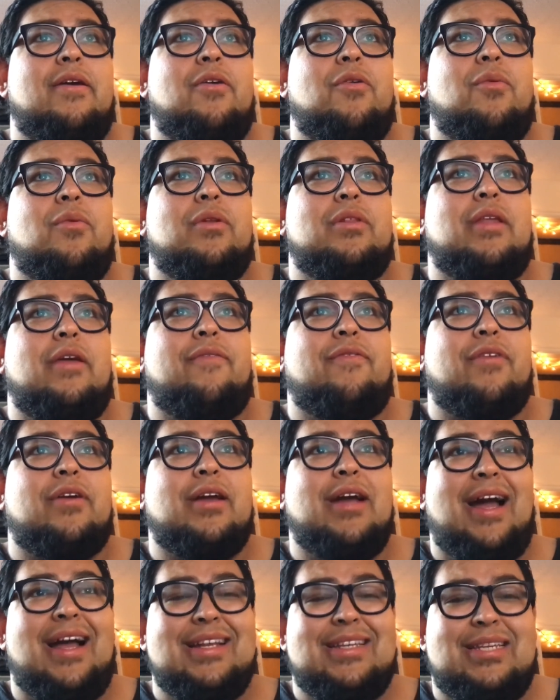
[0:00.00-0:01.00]
What they
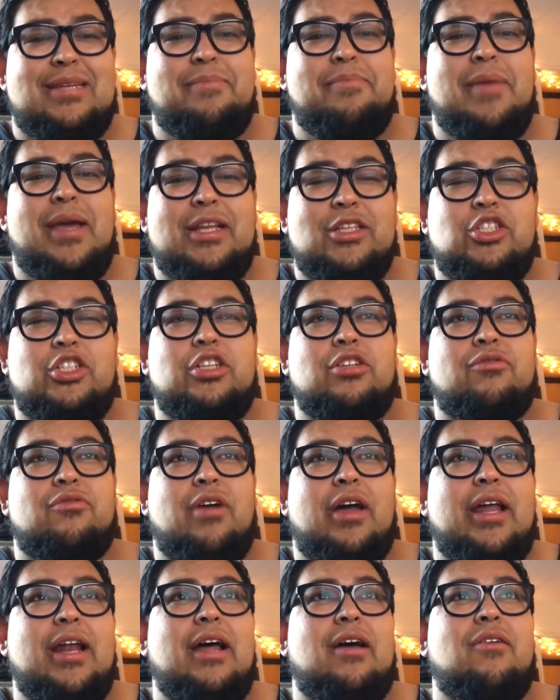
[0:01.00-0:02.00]
forgot to mention
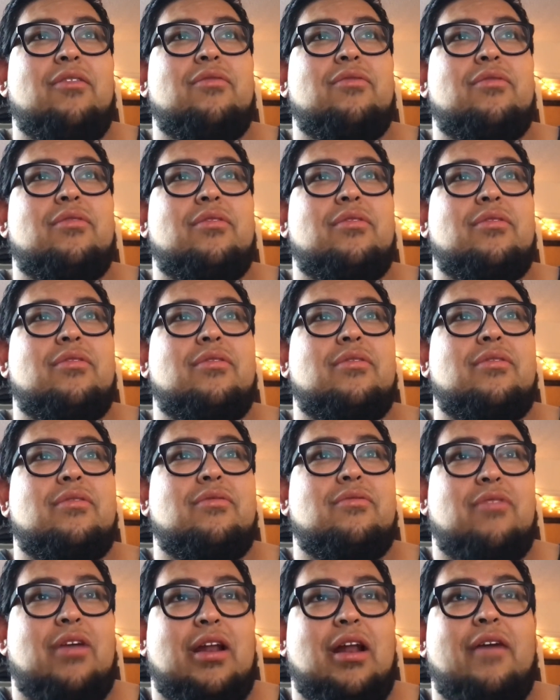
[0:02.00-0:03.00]
right
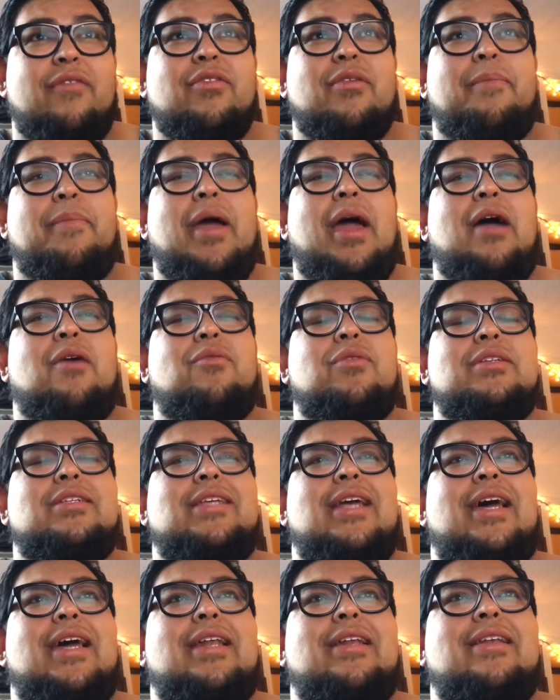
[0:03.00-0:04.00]
off the bat was
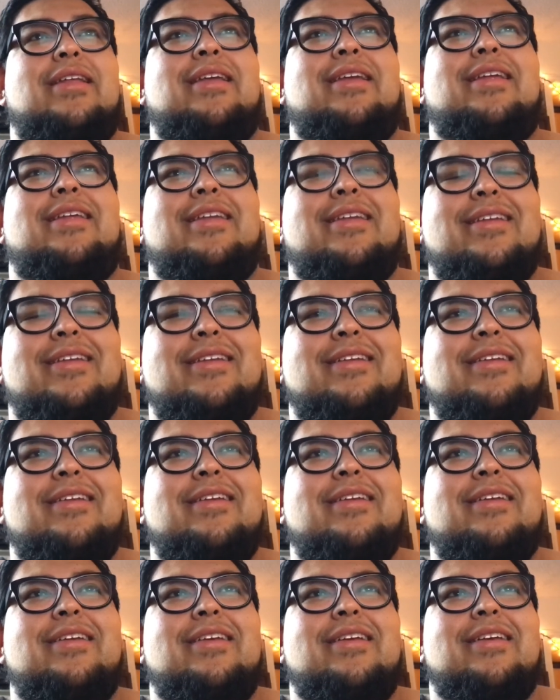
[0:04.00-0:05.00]
that
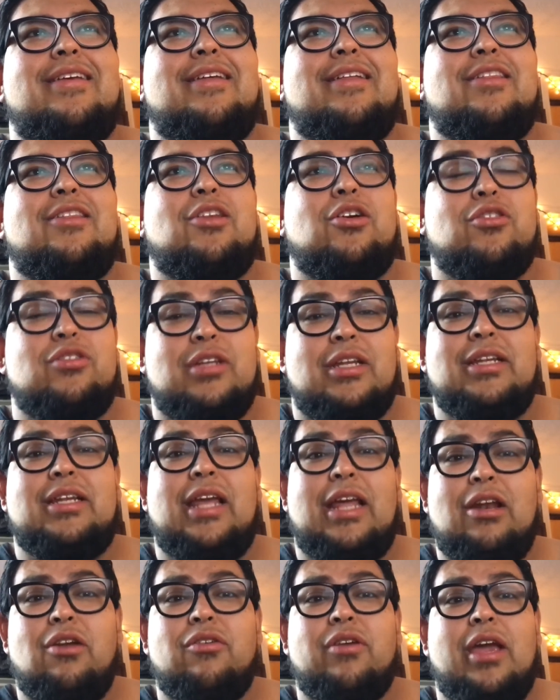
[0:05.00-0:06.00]
those
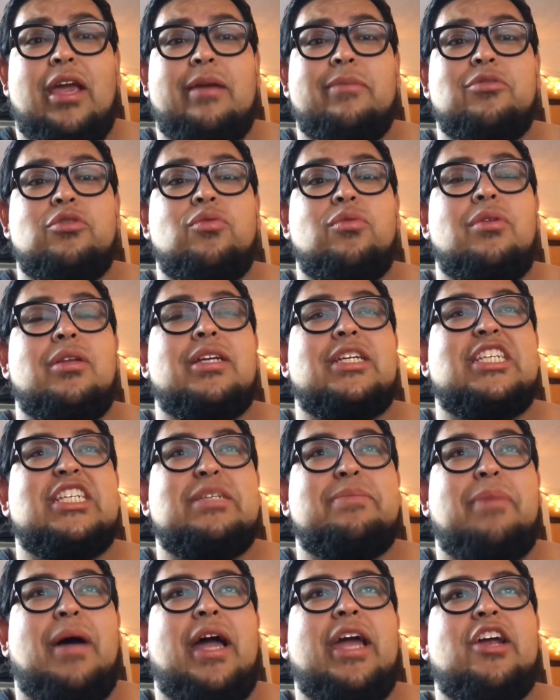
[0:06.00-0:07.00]
Nintendo games will
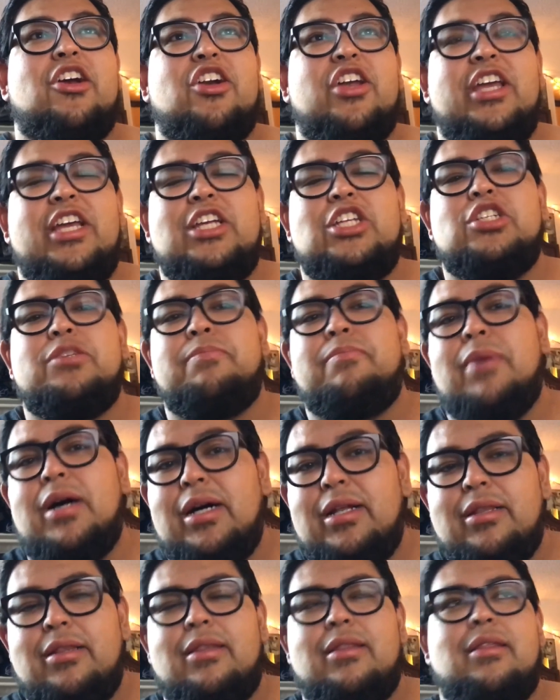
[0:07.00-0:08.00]
expire each
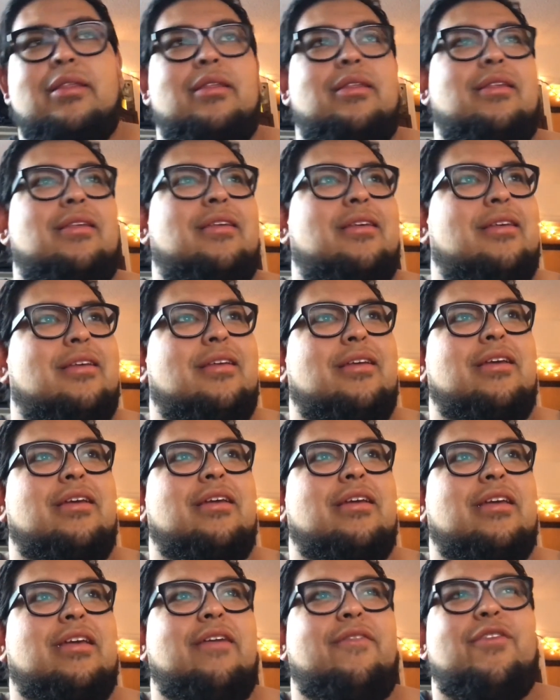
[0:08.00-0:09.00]
month,
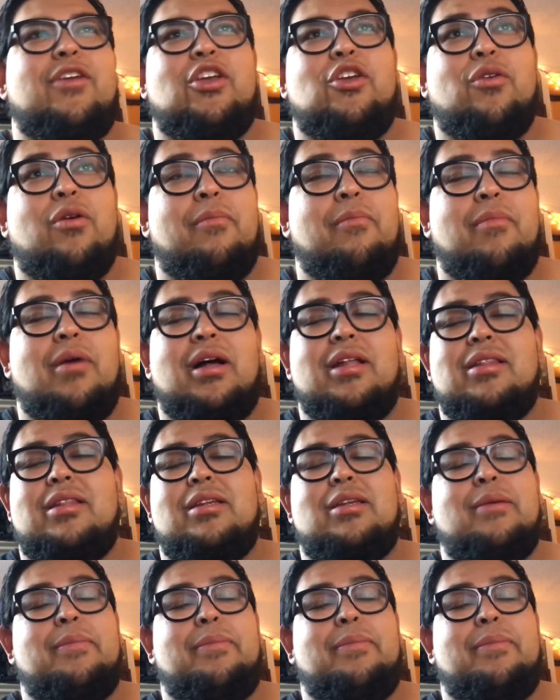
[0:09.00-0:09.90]
giving you a month to